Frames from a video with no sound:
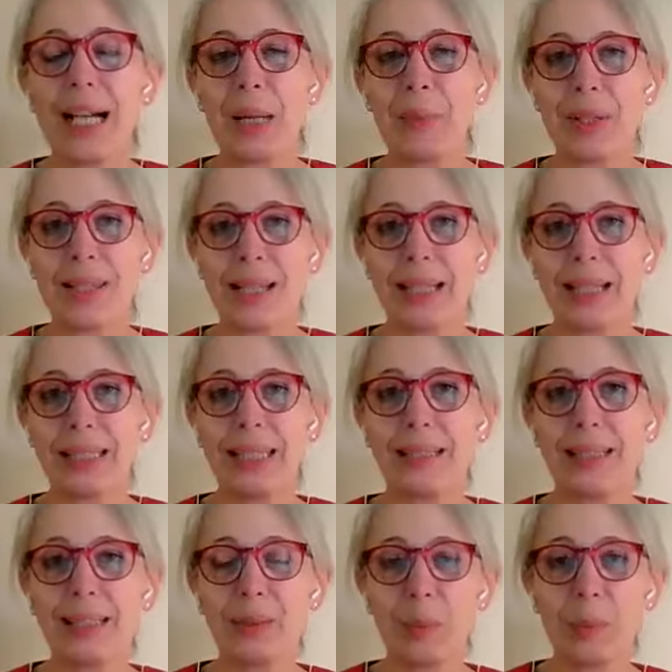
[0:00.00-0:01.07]
I'm a
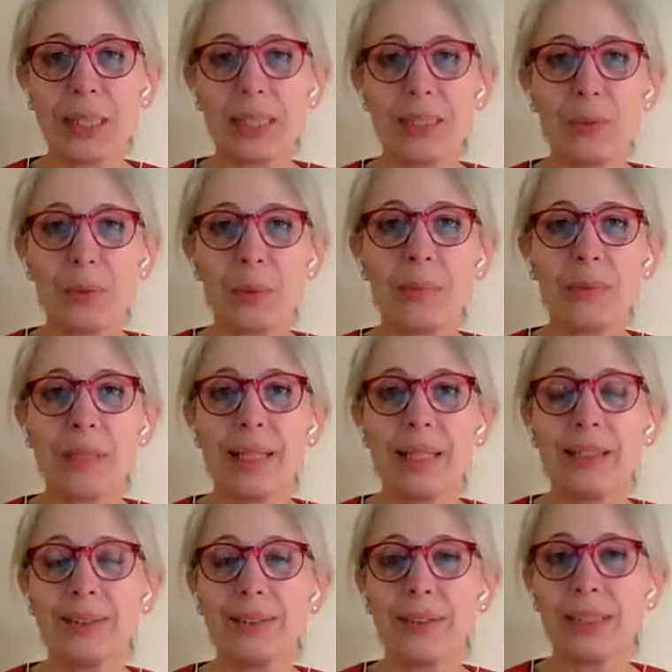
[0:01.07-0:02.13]
psychic and a medium
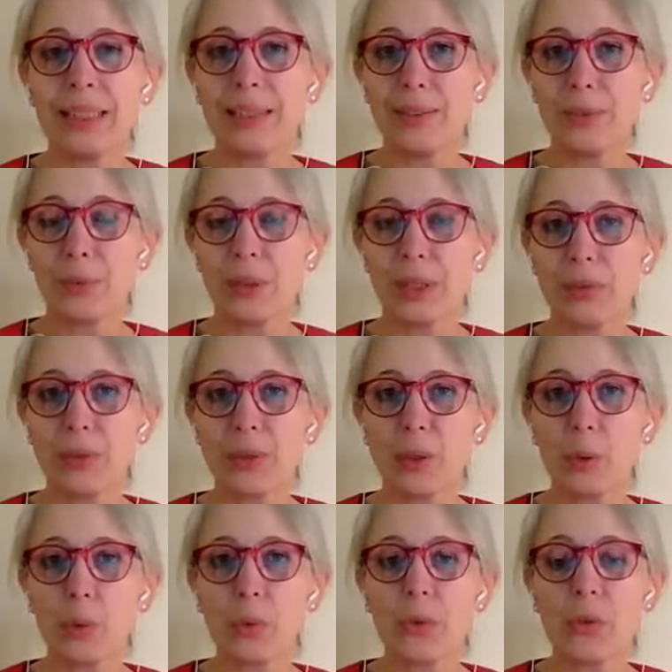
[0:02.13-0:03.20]
and an intuitive
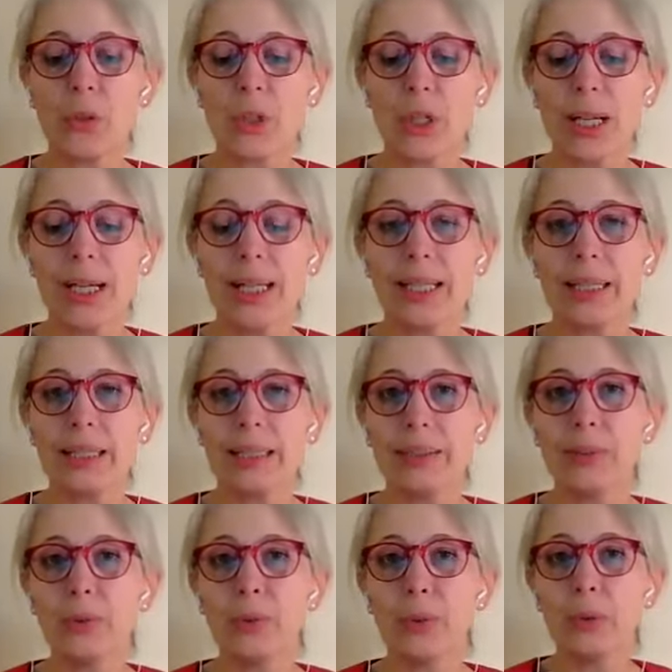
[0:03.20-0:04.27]
coach.
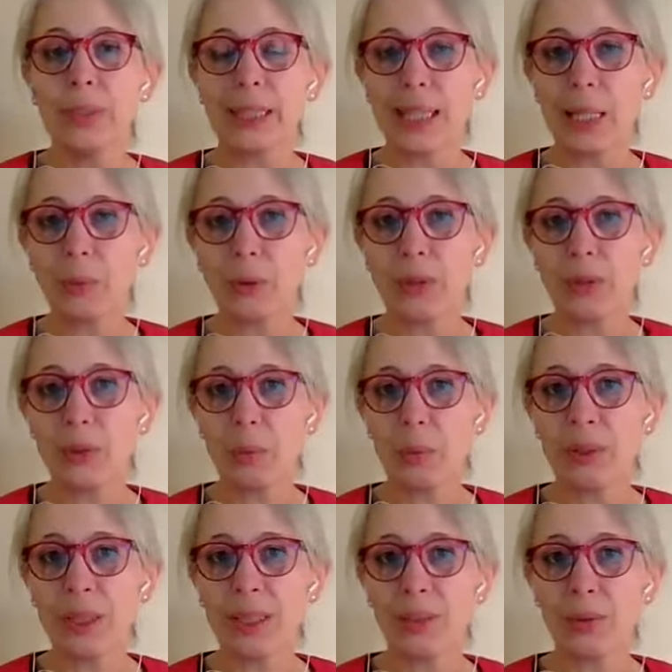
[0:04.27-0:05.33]
And today I'm going to
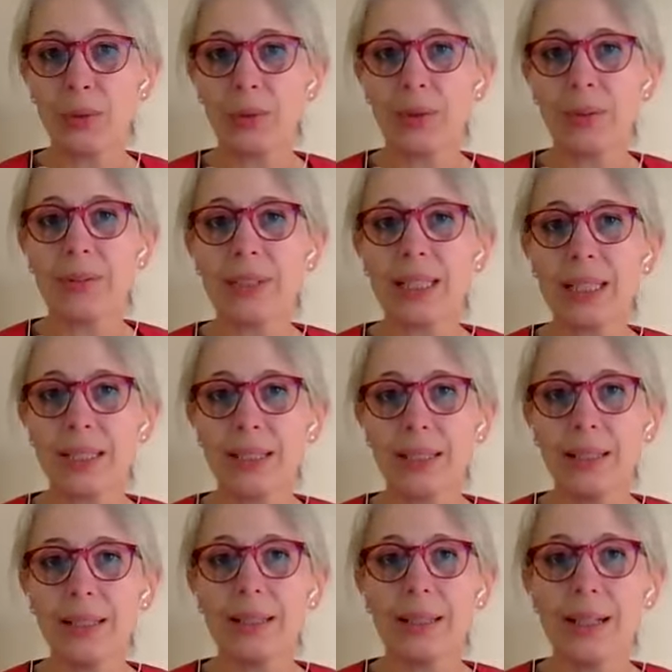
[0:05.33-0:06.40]
bring you three
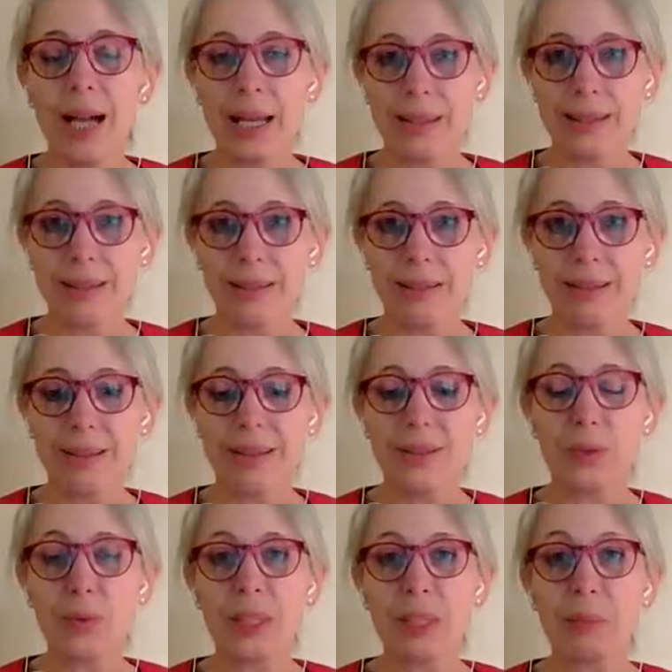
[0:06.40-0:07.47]
answers
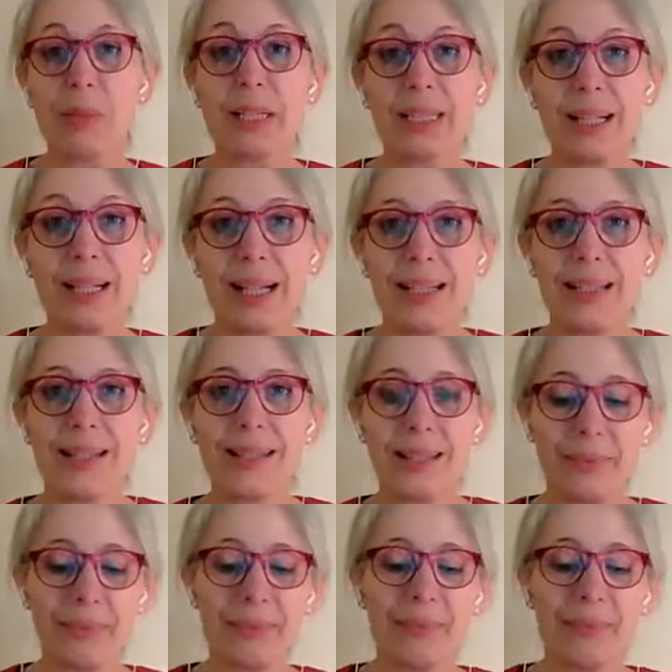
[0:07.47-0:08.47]
using my cards.